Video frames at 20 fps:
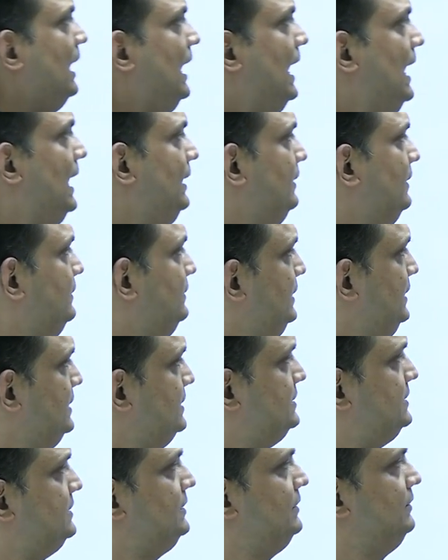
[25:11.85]
and
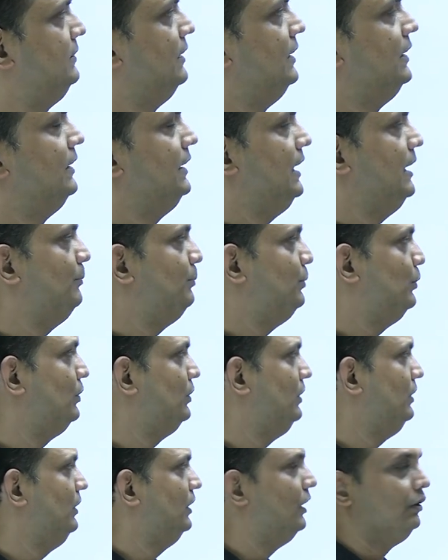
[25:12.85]
these
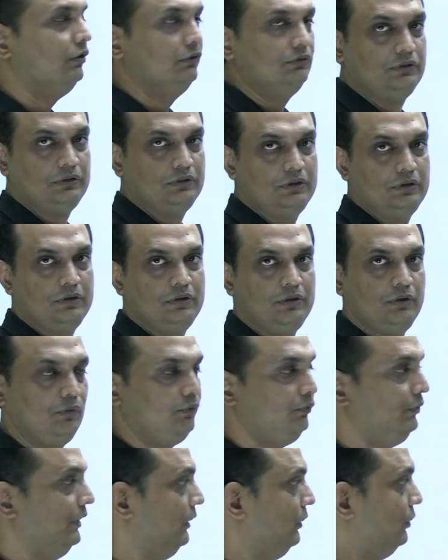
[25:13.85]
temporal nerves
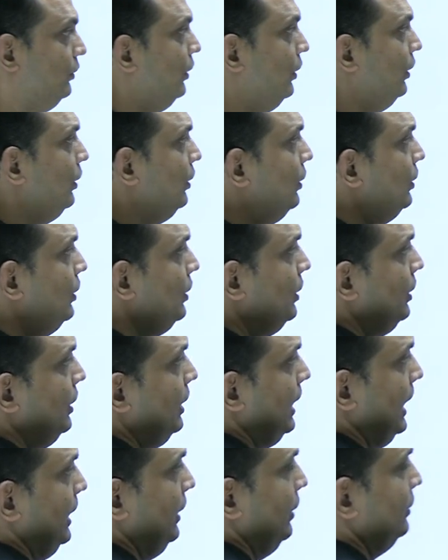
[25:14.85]
will go
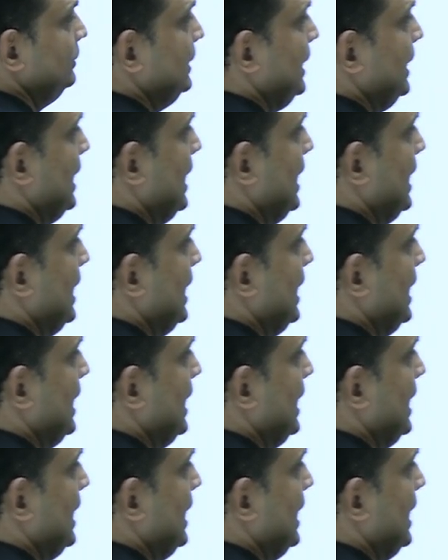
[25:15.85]
along the